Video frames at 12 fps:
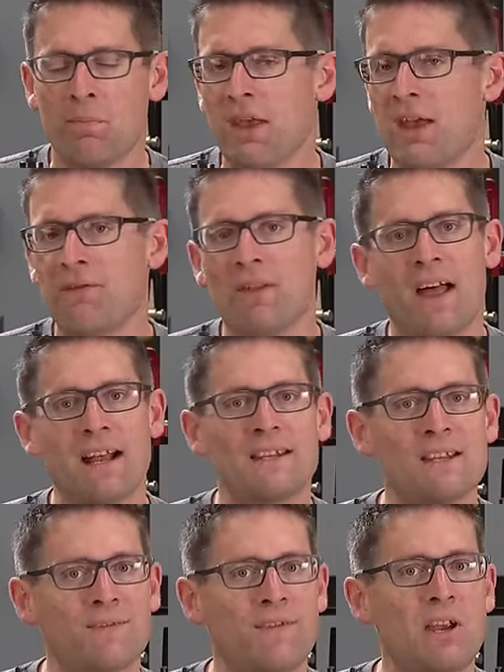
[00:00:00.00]
If you like
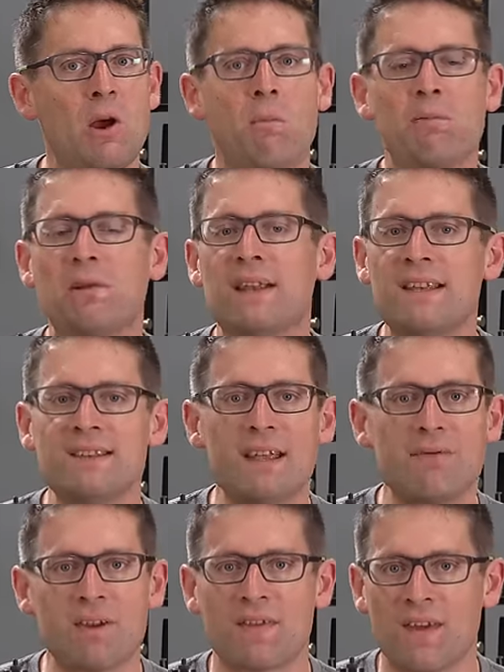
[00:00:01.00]
this video, please
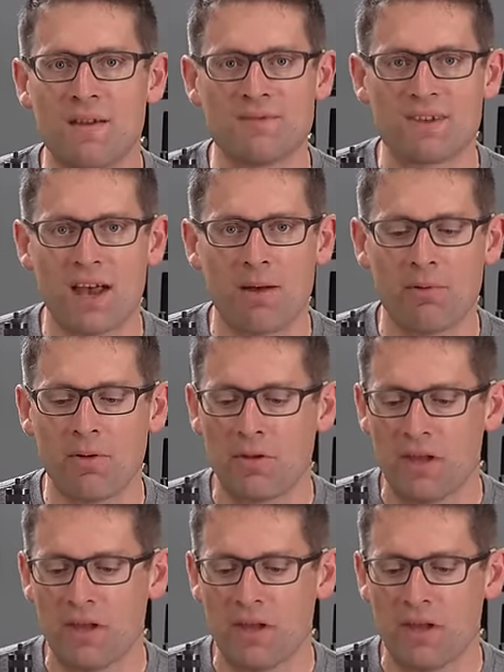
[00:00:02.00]
give it a thumbs up.